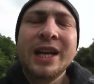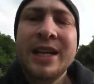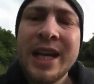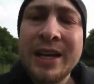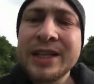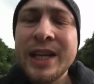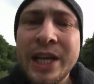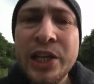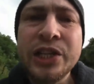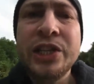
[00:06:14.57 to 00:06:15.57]
Yeah, he's an
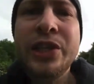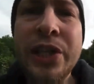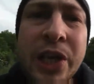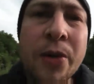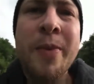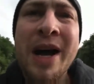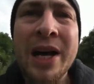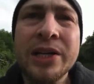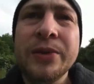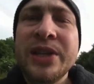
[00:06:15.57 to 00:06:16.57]
agent, you go
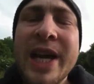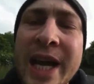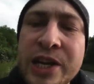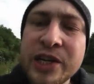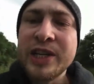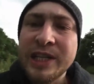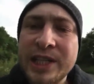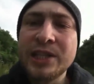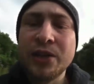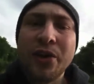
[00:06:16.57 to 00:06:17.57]
about doing your agenty
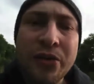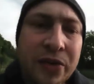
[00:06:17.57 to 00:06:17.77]
stuff.